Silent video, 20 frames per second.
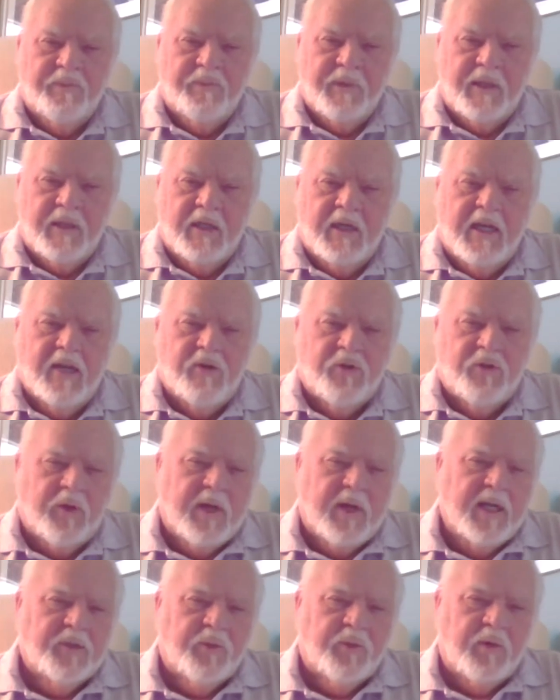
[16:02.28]
get
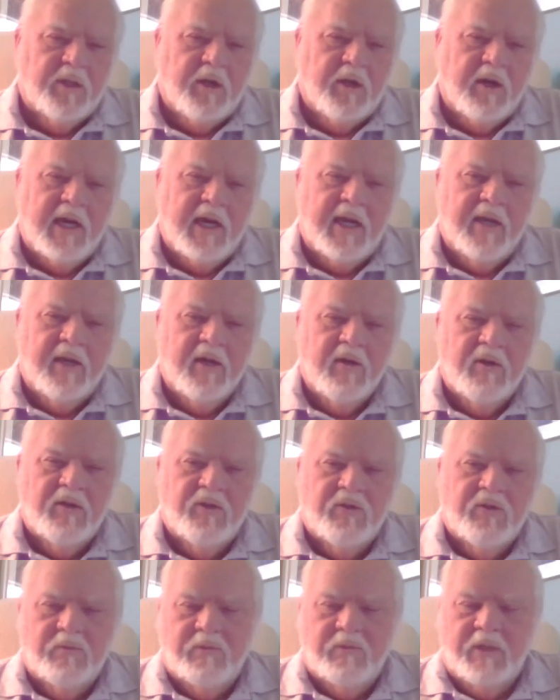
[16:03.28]
dressed with her hair, and
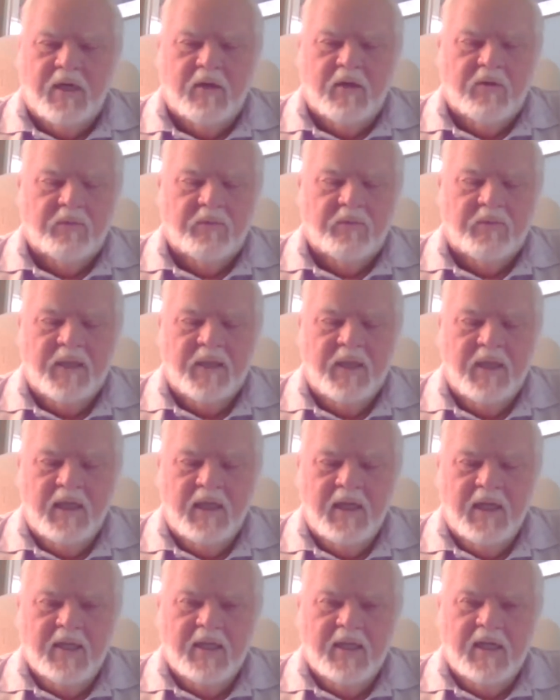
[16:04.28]

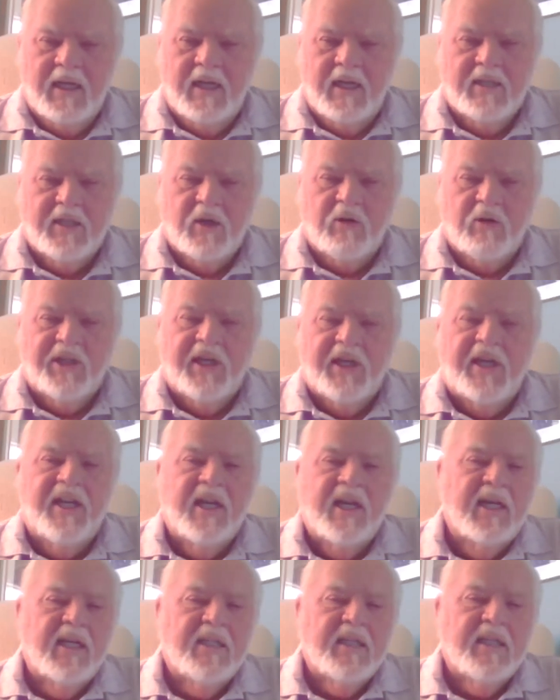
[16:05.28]
and so she
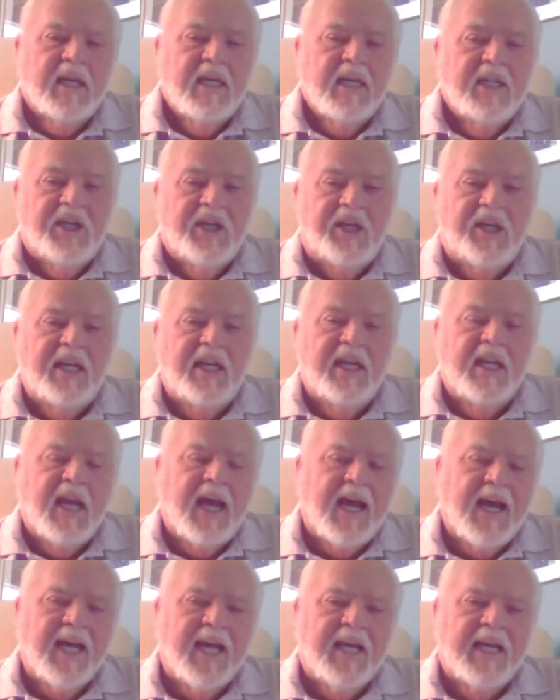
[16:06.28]
did hide
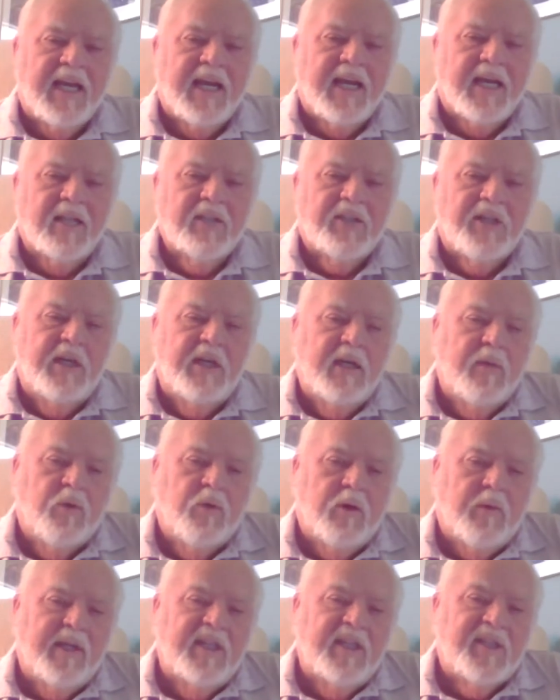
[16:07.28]
out. She didn't want to be
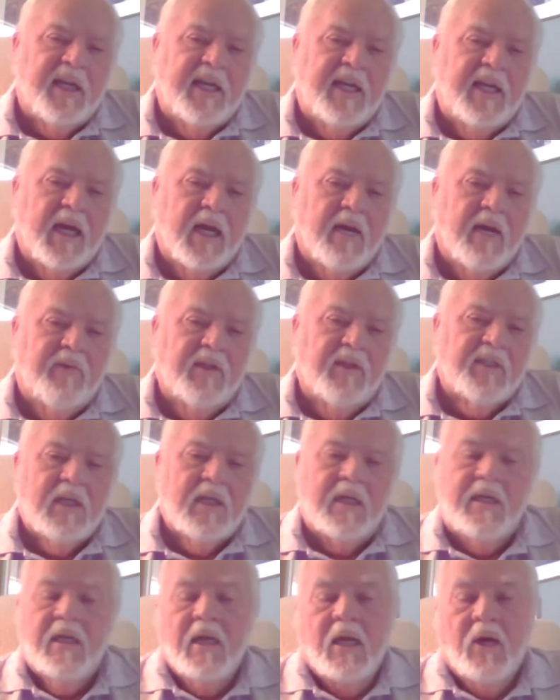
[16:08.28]
seen, obviously,
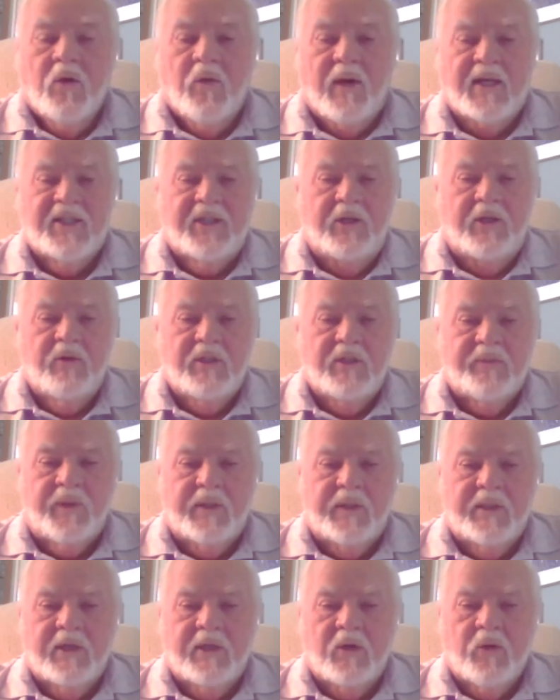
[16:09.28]
while she was putting
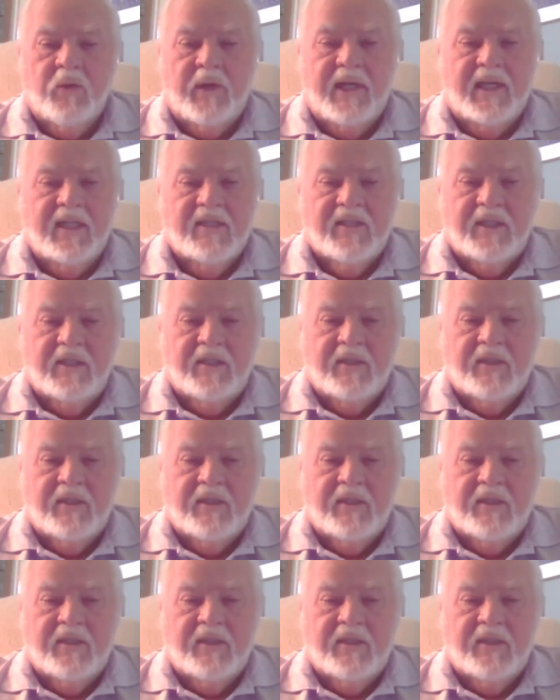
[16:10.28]
her wigs and